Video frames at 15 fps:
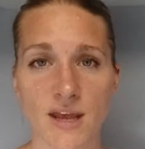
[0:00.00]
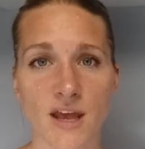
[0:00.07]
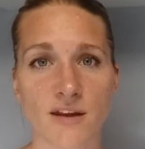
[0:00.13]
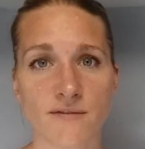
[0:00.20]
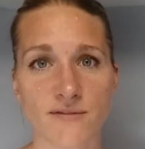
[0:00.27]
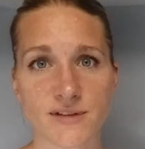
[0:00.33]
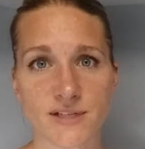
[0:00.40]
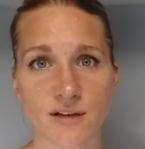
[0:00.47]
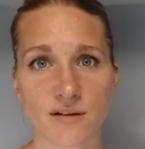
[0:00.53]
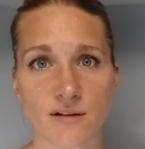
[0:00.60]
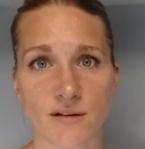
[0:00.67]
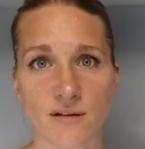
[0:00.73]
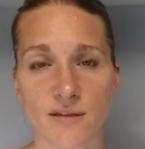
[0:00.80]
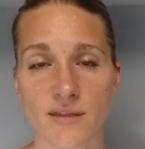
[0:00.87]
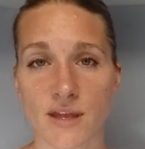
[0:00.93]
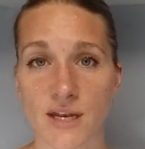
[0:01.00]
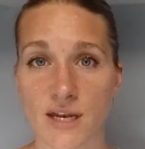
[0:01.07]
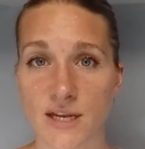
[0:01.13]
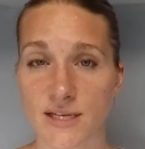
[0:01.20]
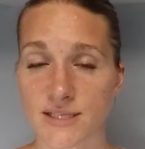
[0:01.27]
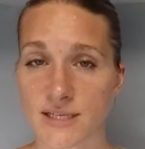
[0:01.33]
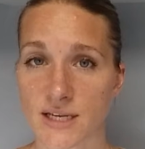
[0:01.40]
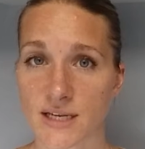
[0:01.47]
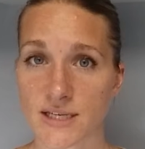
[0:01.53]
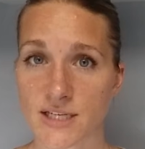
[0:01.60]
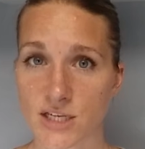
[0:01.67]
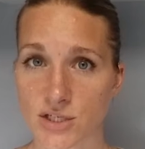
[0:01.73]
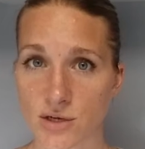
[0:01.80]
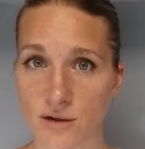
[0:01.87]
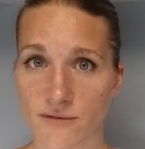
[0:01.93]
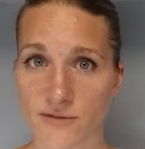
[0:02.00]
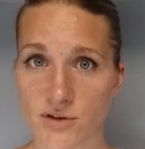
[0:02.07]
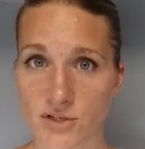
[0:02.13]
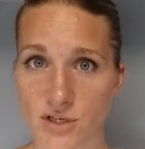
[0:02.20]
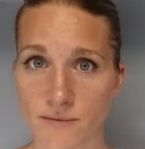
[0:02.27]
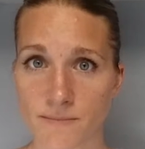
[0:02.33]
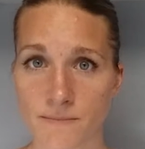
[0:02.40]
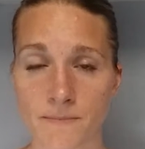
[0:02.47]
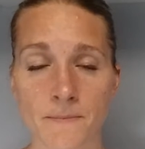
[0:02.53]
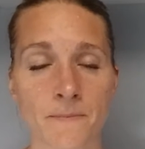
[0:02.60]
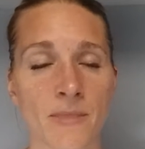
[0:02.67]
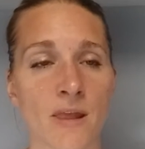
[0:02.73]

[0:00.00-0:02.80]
in a physical than it is in a digital version.